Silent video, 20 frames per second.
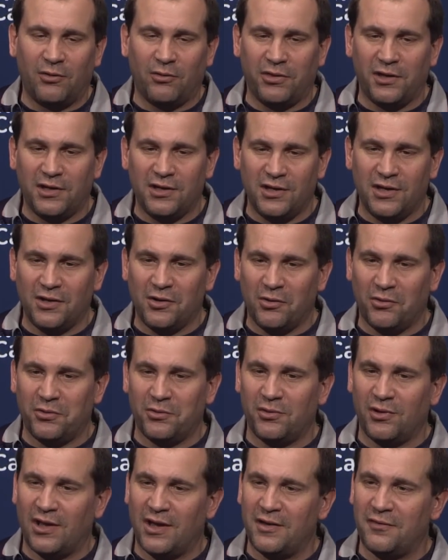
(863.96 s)
don't think you can go
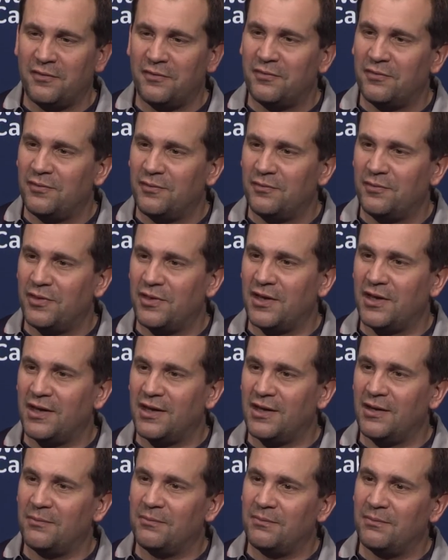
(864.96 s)
through life
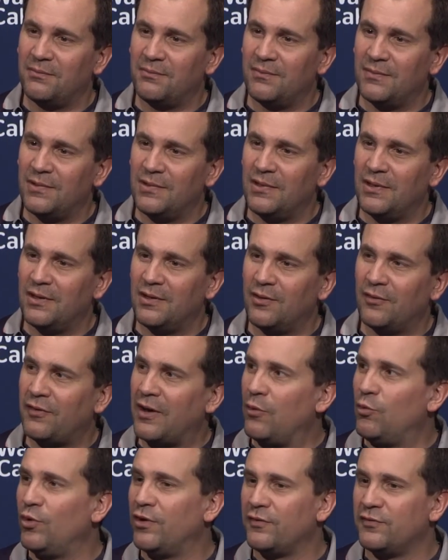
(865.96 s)
thinking, you know, if
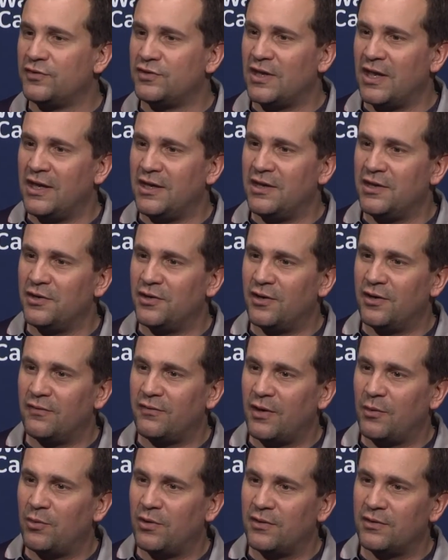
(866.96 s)
I would have stayed here,
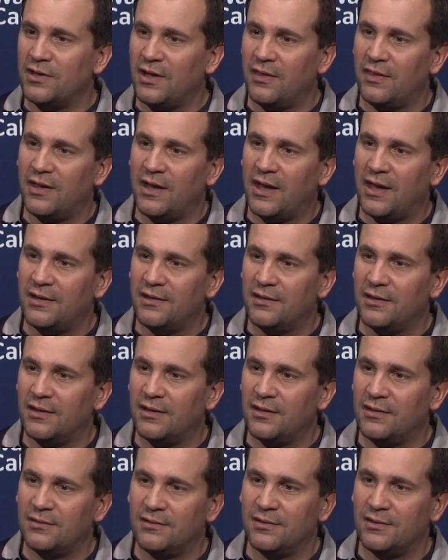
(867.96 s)
if I would have done that,
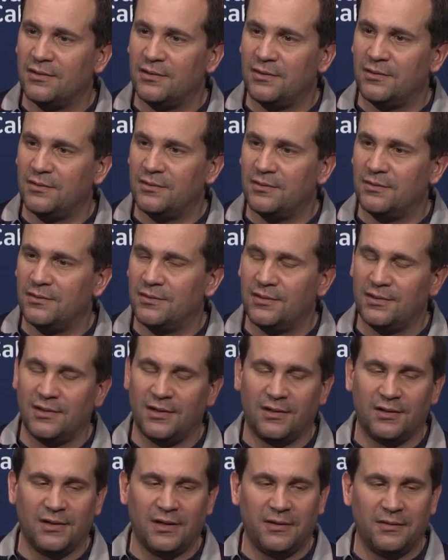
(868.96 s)
uh, you, you
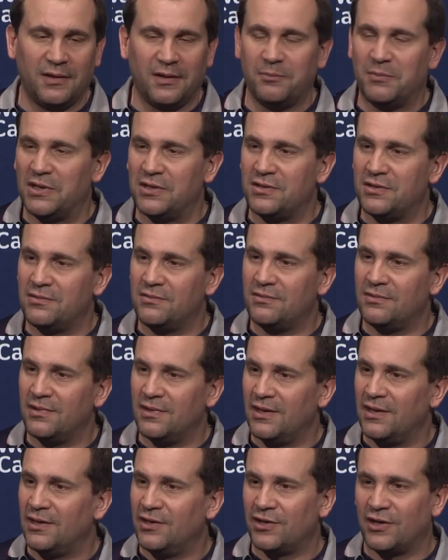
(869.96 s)
know, that, that'd be,
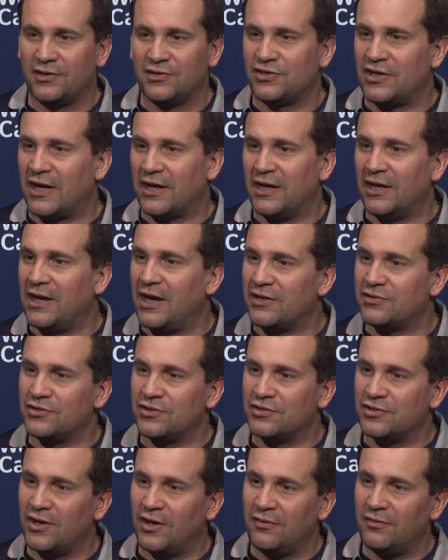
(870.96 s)
you're going to second guess
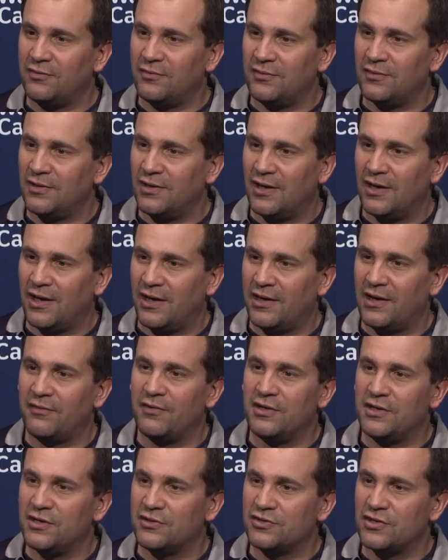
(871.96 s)
yourself on
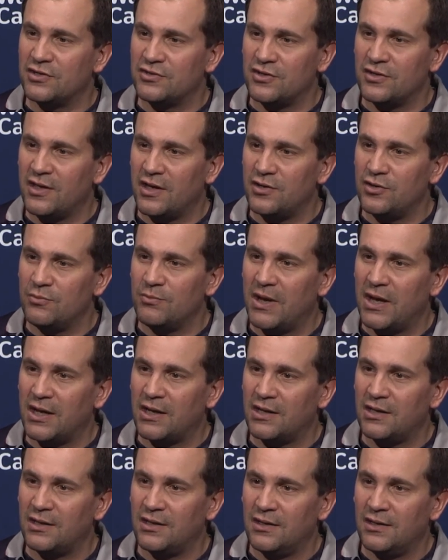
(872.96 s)
every decision that you
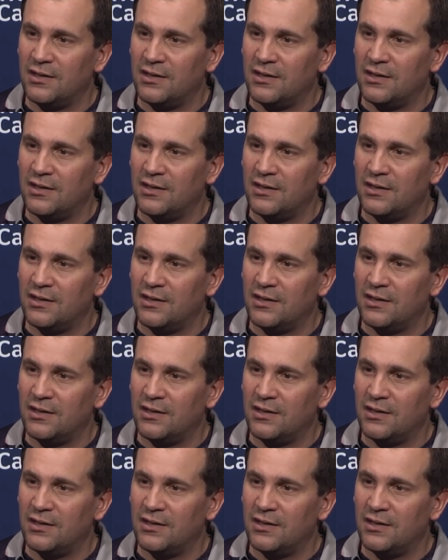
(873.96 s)
make